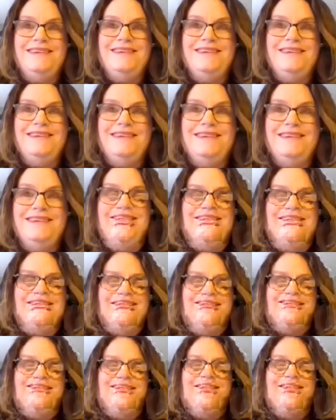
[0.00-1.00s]
on
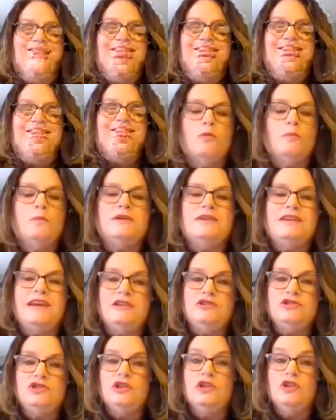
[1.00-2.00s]
this for the payroll
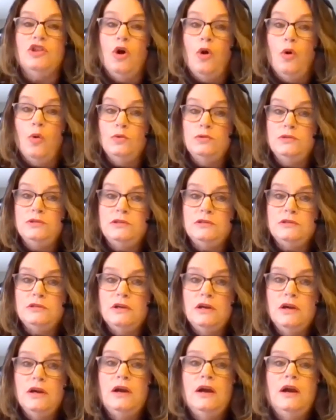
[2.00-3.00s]
protection loans.
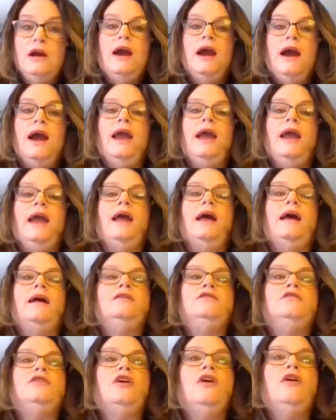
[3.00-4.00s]

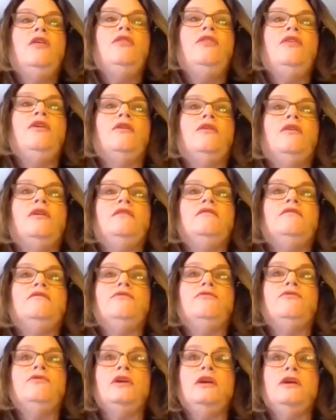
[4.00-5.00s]
And there is
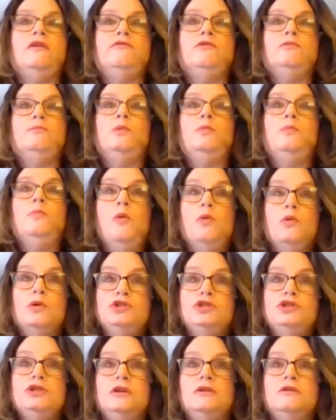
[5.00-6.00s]
a forgivable
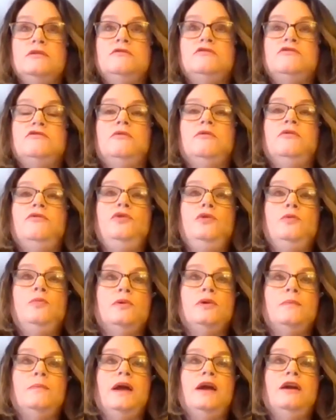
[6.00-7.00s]
portion. So if you
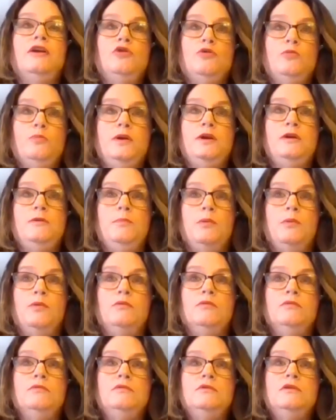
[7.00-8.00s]
bring back your
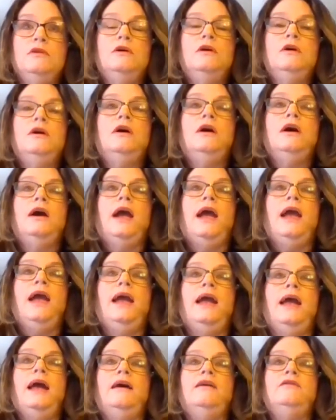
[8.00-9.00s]
people
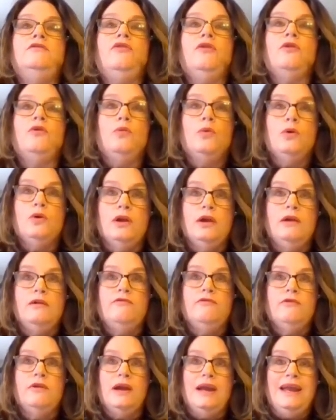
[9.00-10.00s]
and they're working
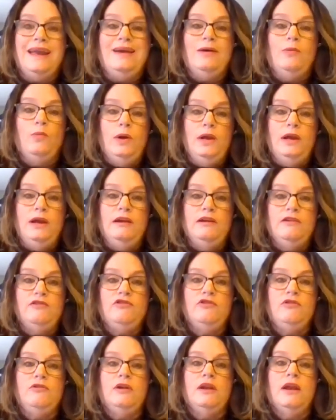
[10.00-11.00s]
for 8
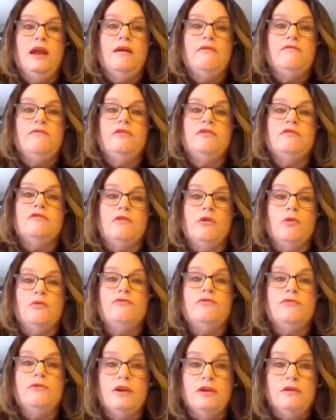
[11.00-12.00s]
weeks, you can have this loan
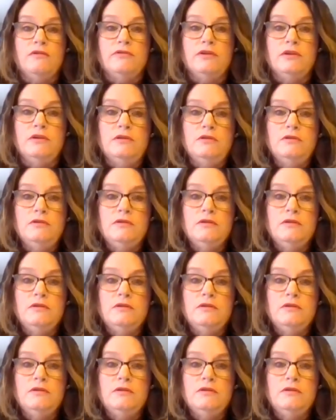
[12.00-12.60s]
forgiven.